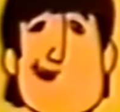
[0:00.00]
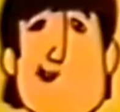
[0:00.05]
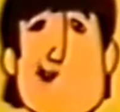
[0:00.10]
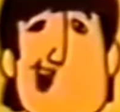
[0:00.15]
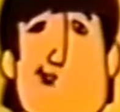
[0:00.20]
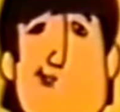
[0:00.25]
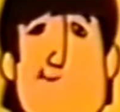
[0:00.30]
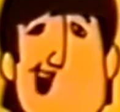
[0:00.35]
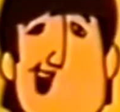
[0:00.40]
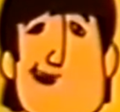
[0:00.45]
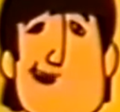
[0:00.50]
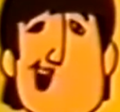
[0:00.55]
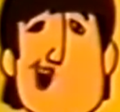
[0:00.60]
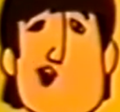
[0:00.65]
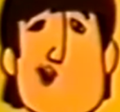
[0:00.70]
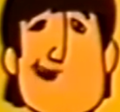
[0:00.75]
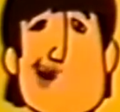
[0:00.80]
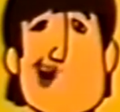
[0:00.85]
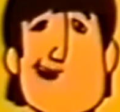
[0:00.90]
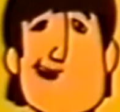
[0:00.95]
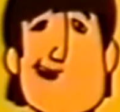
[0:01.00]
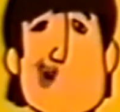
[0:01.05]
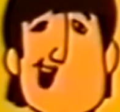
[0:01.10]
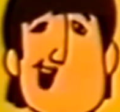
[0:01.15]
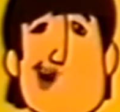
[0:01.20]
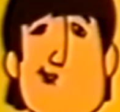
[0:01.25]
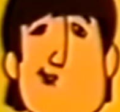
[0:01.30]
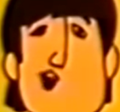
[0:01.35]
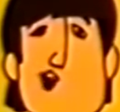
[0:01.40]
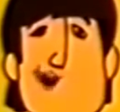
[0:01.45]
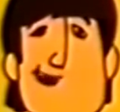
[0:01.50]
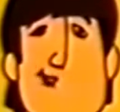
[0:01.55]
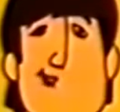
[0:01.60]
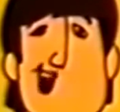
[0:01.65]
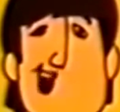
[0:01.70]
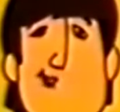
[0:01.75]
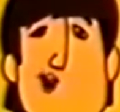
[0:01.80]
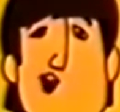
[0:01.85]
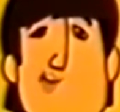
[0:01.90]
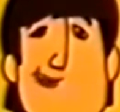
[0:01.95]
even better on this next
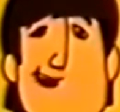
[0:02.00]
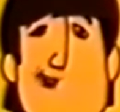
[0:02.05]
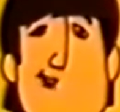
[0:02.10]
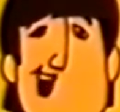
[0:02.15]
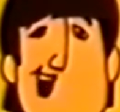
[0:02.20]
song that's coming